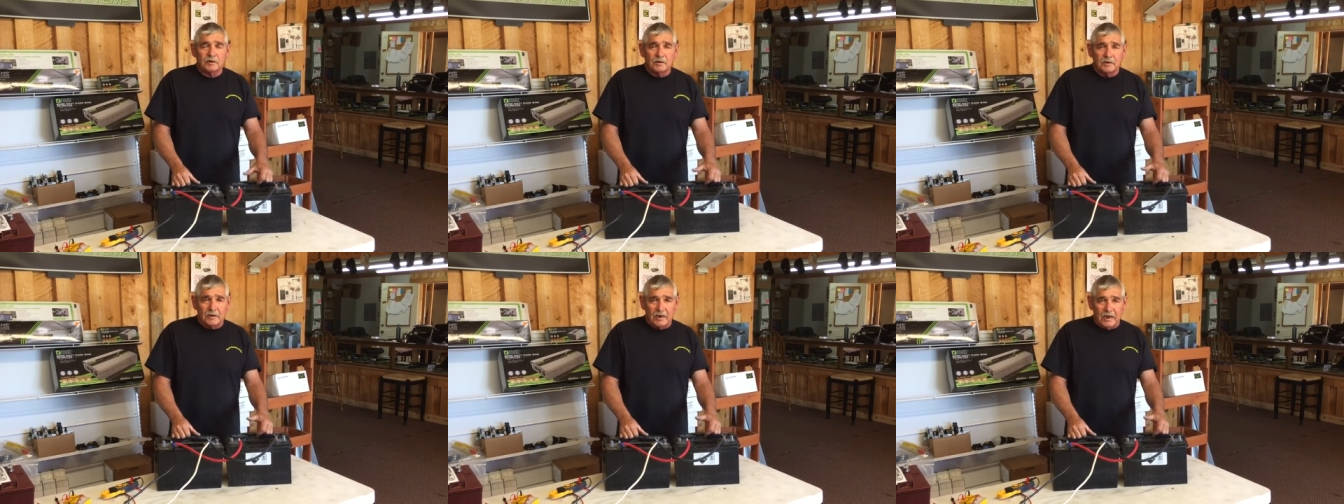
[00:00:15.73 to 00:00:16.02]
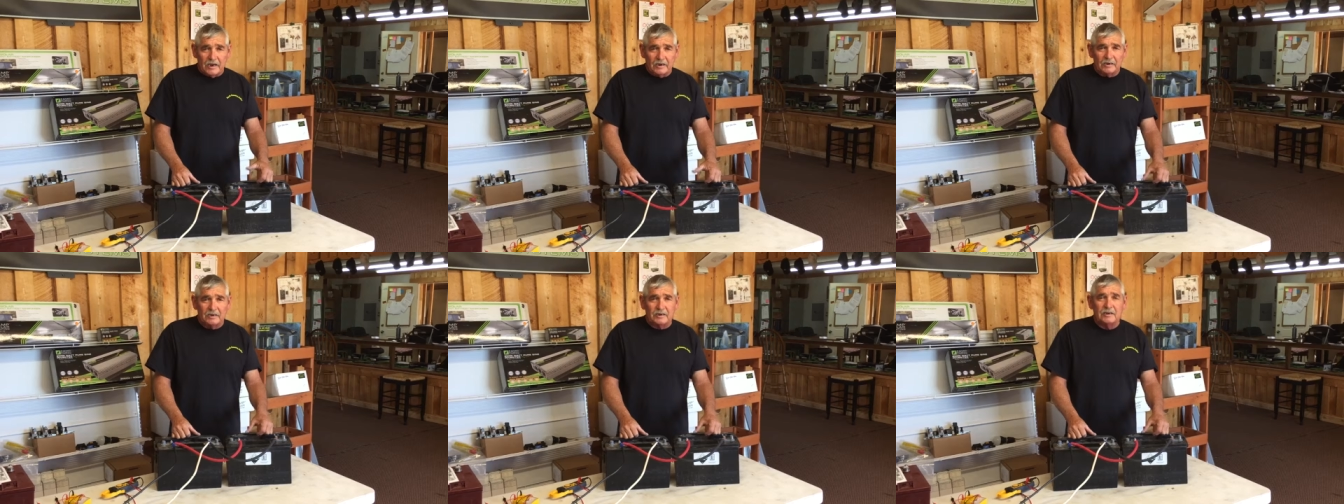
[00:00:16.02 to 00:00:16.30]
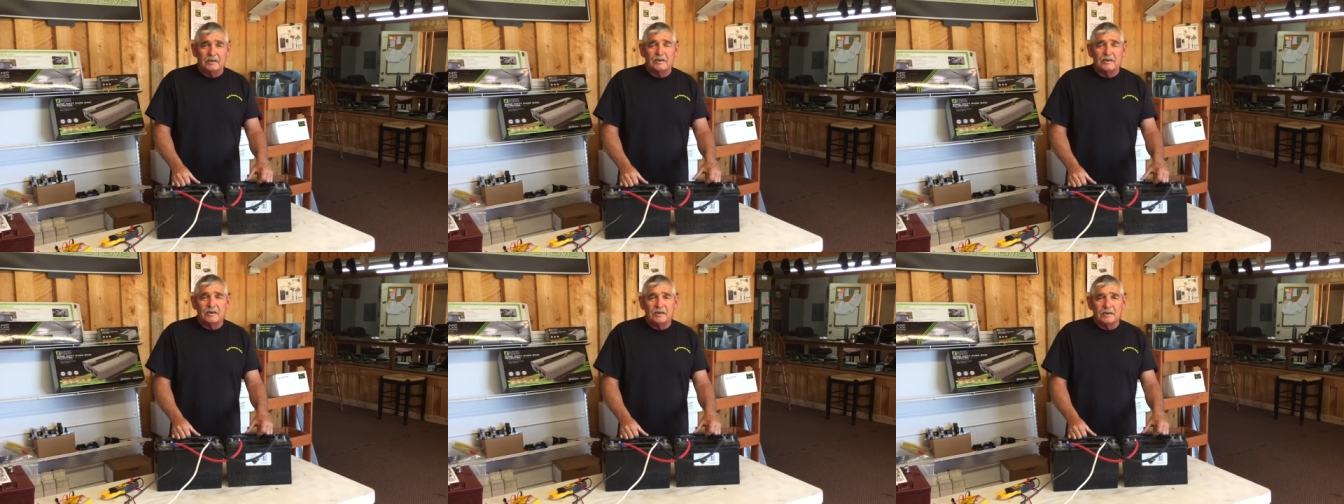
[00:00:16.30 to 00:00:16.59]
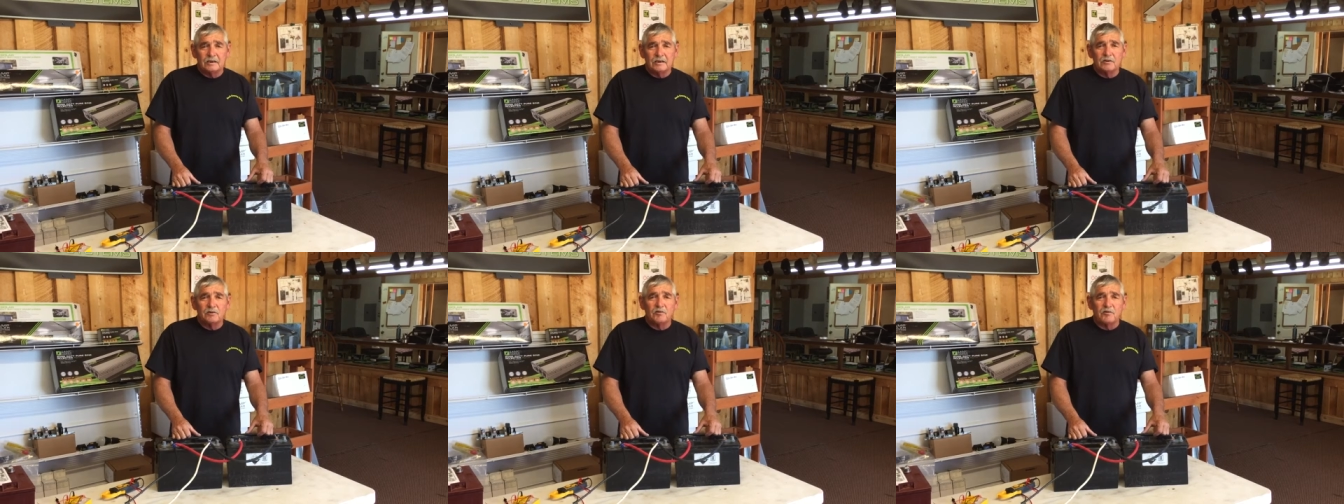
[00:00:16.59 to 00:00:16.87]
connected
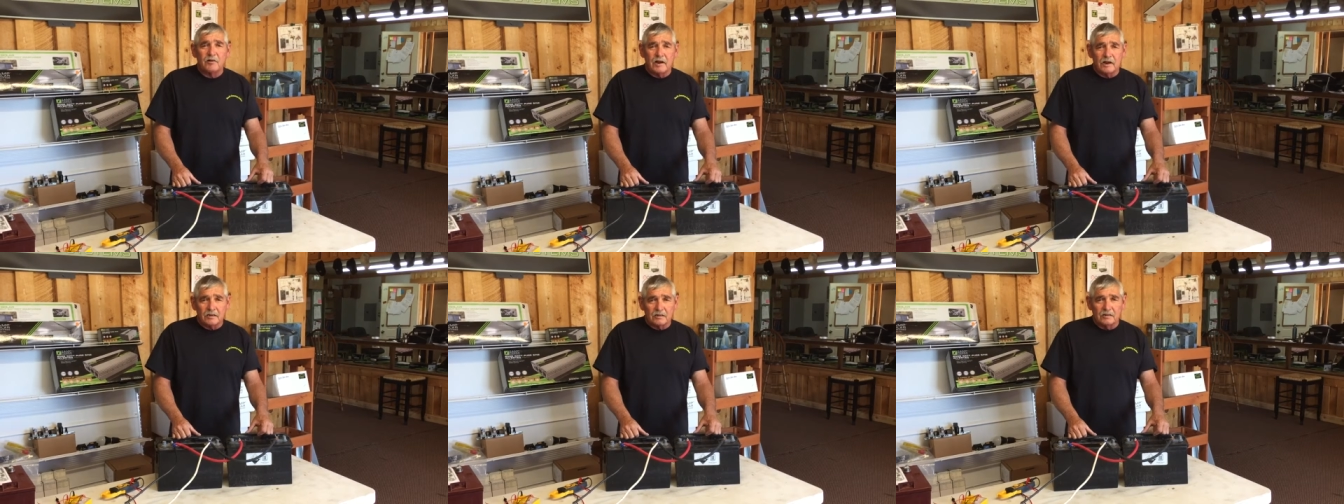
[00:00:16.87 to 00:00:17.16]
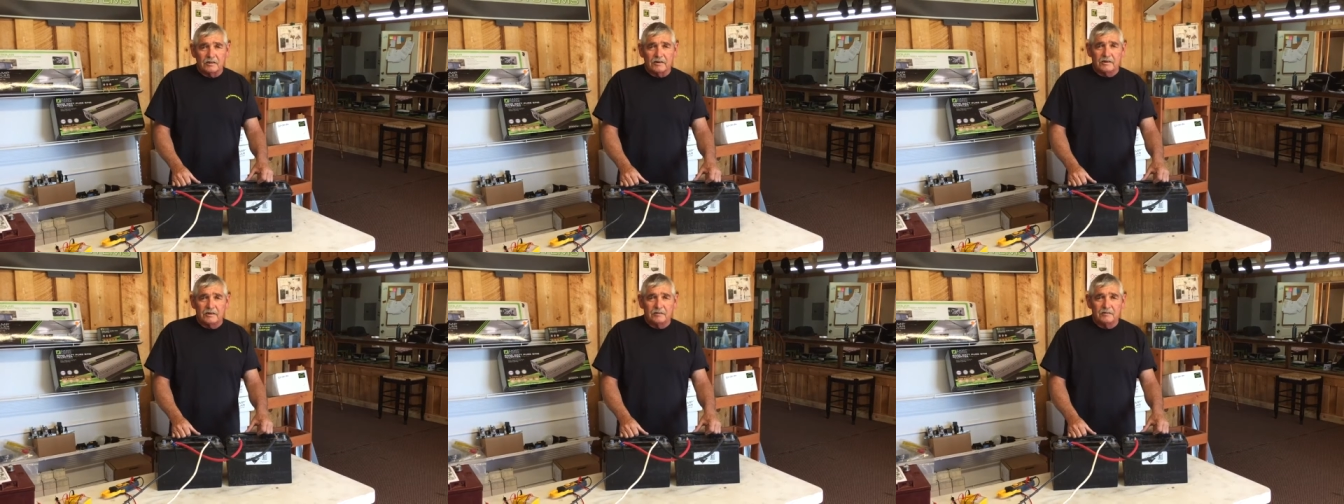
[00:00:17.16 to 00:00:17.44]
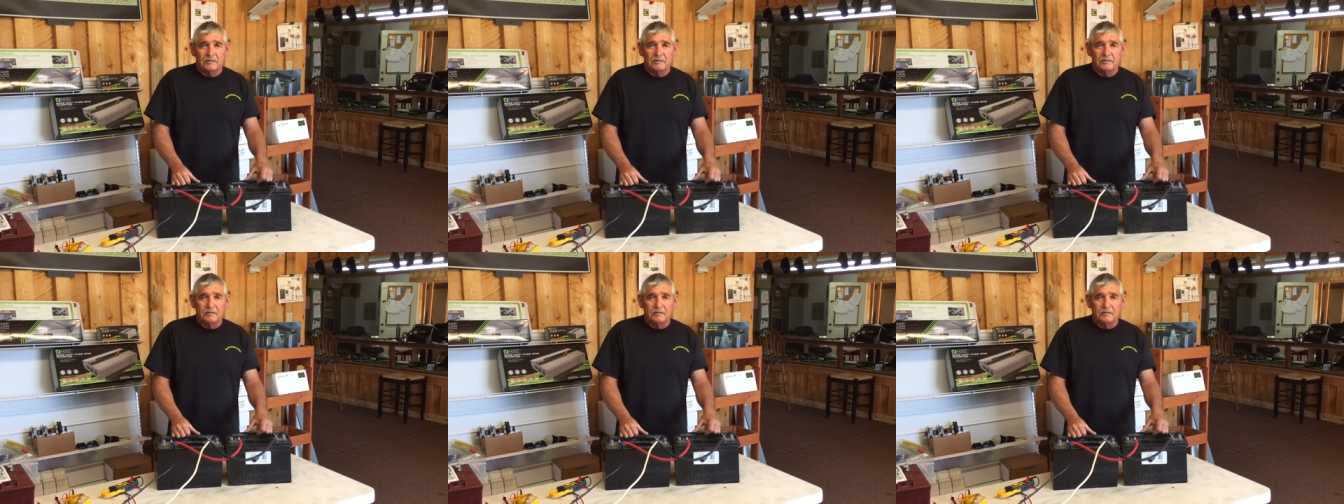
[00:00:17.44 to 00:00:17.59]
incorrectly.